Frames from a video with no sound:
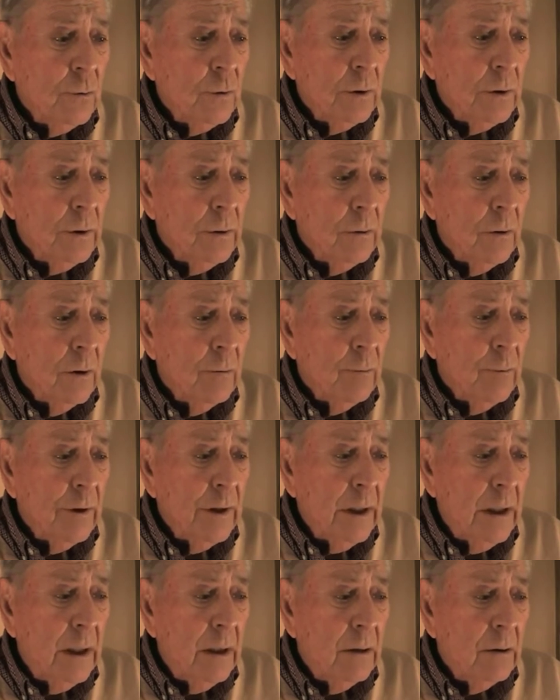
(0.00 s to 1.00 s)
with,
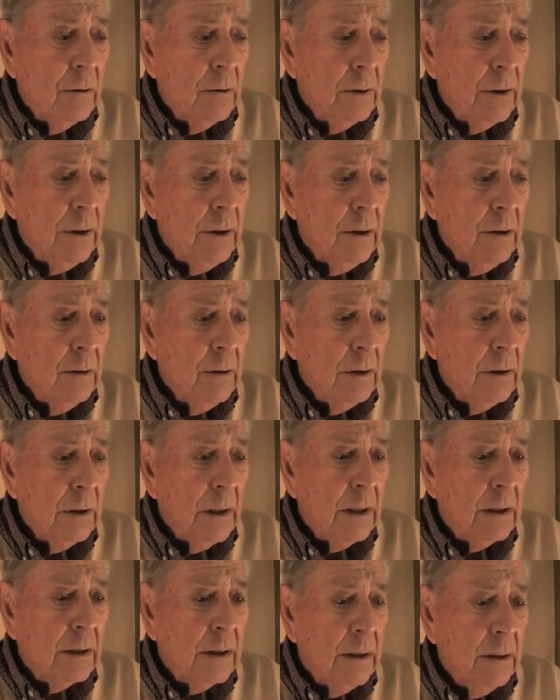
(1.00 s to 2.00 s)
Aubrey Howell, he
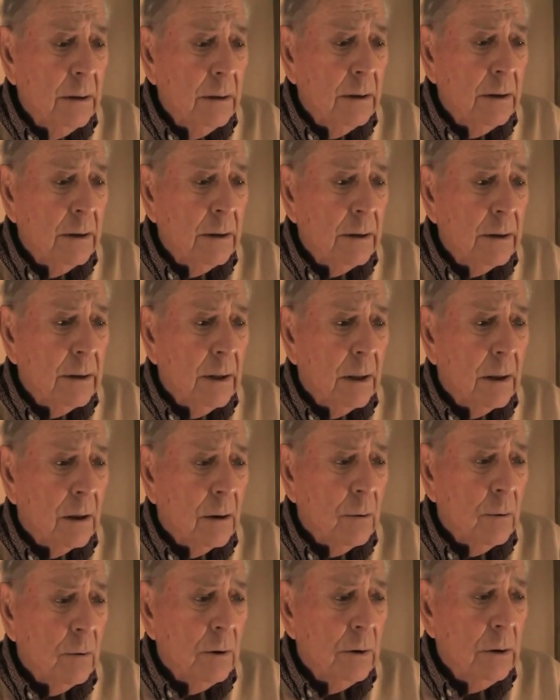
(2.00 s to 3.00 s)
got killed on
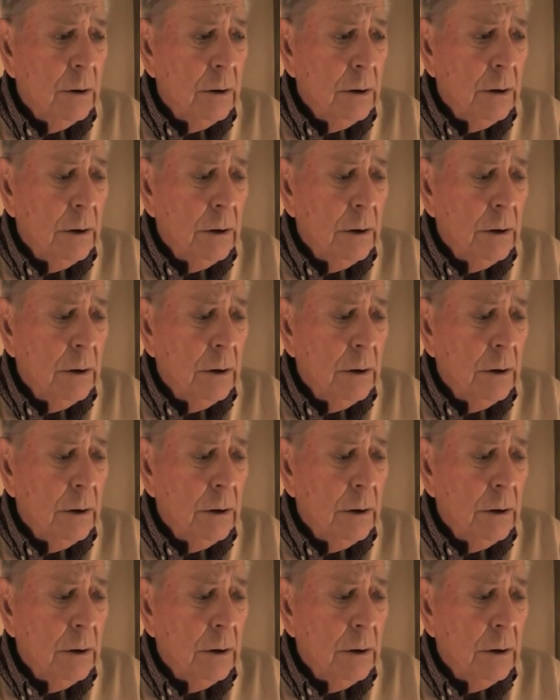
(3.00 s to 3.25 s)
Tarawa.